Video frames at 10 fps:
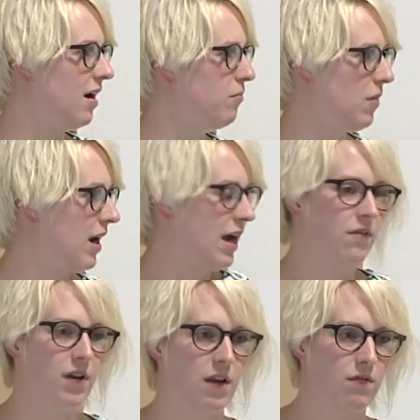I
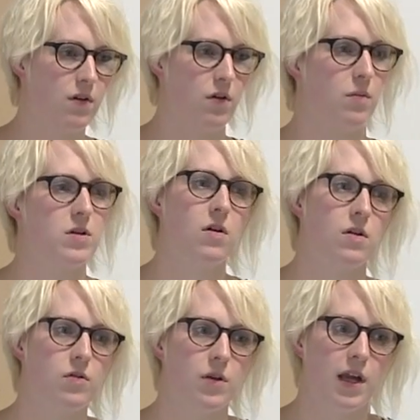haven't even got my
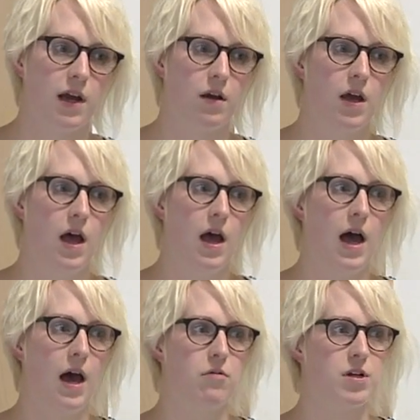doctorate yet,
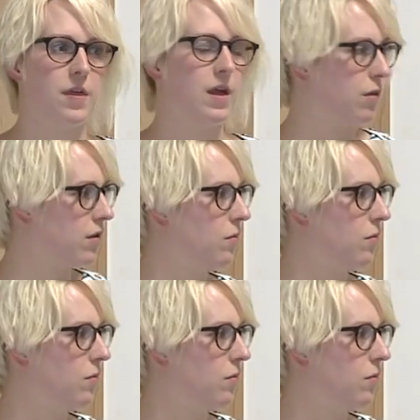which I think is an